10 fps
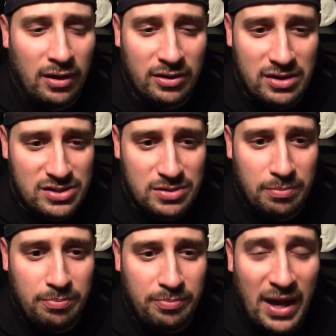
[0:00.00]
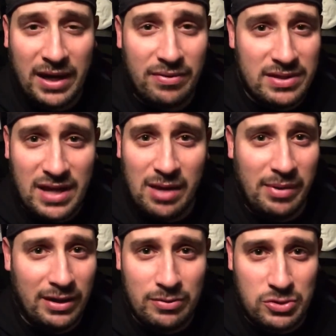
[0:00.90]
because back in the day,
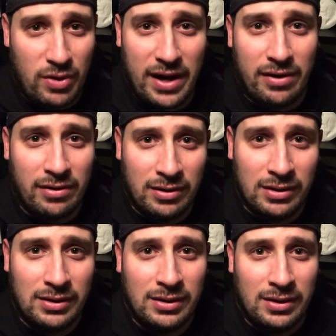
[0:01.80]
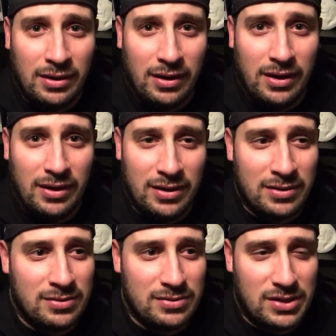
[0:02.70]
man, it was rare.
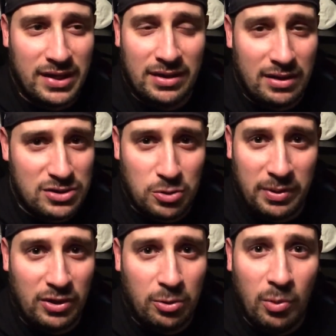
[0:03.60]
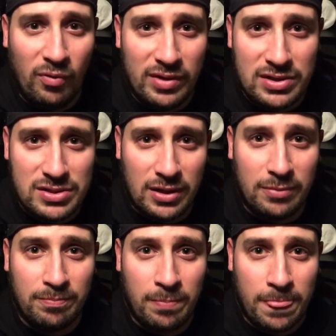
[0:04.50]
To get like superhero movies
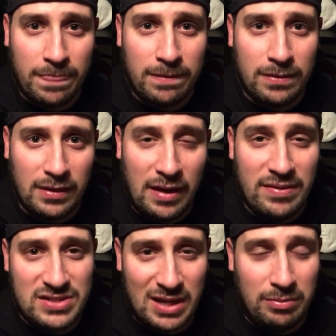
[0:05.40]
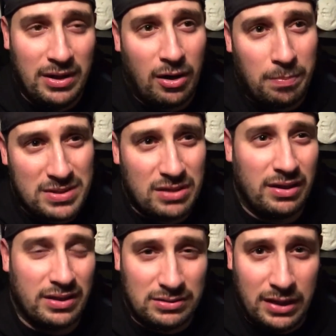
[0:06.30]
in the same year up until
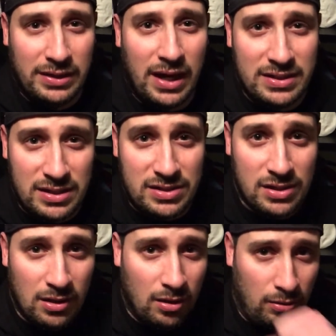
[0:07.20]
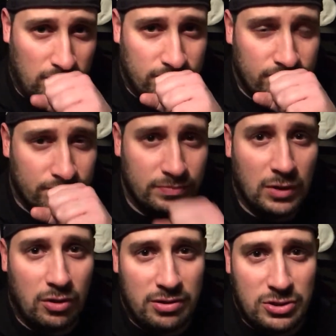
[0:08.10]
like the late 90s
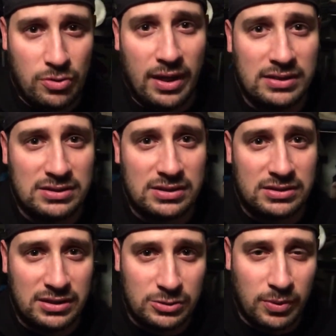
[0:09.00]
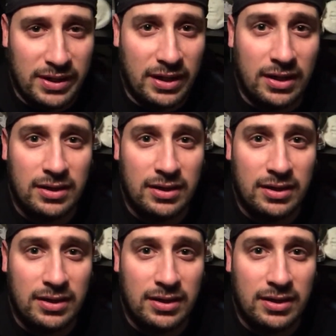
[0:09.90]
early 2000s is when